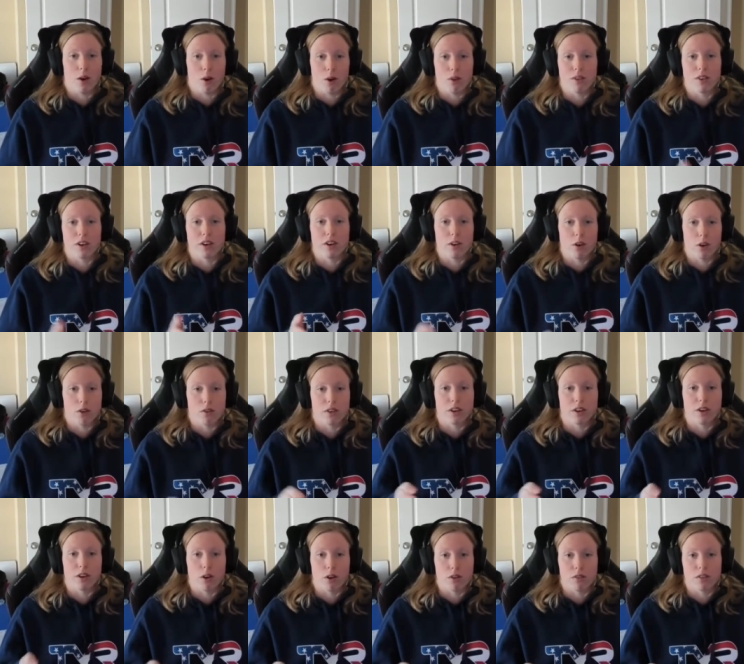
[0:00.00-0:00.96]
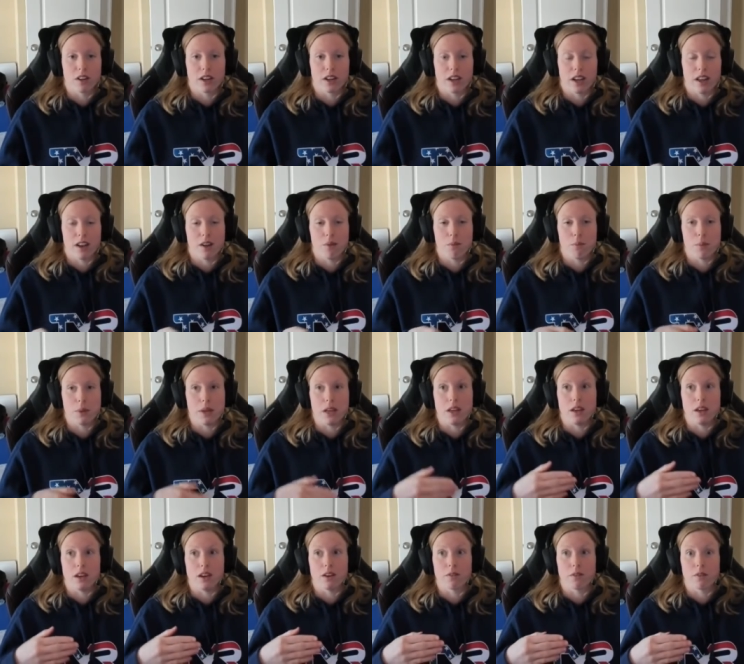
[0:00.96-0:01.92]
over and over and over again and
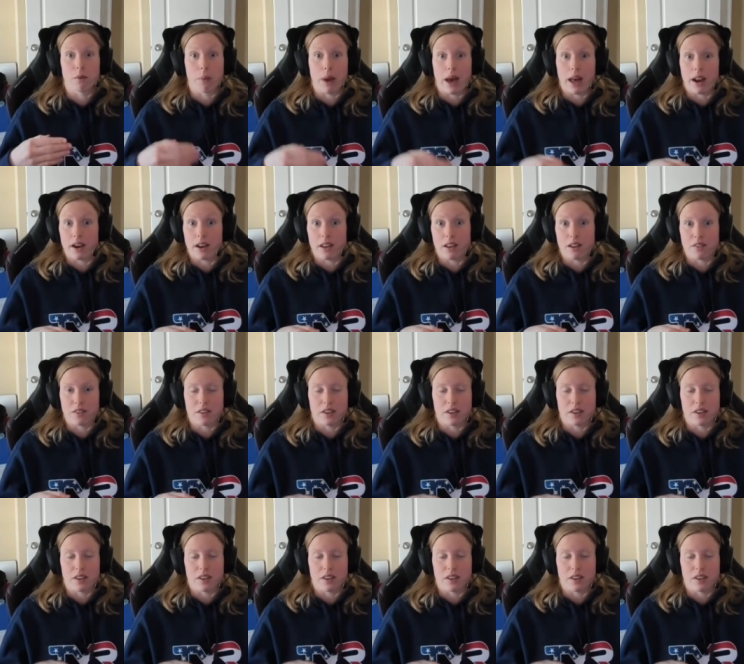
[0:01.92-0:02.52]
being repetitive.